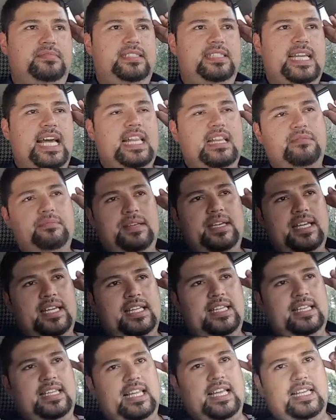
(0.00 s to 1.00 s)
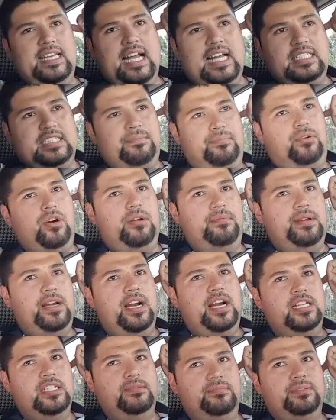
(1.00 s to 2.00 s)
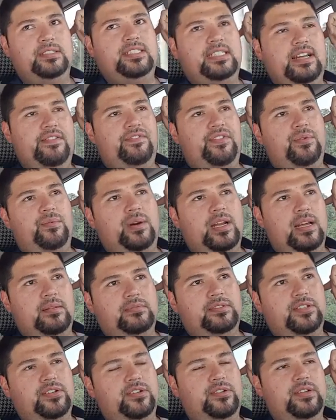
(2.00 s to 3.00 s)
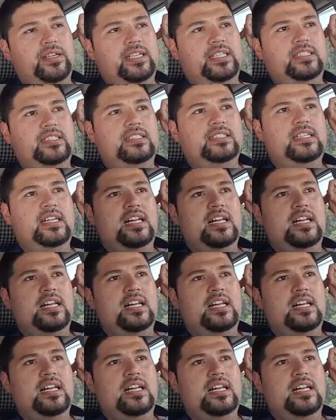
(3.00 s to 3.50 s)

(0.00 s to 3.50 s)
Telling me that y'all support me 100% for what I'm doing.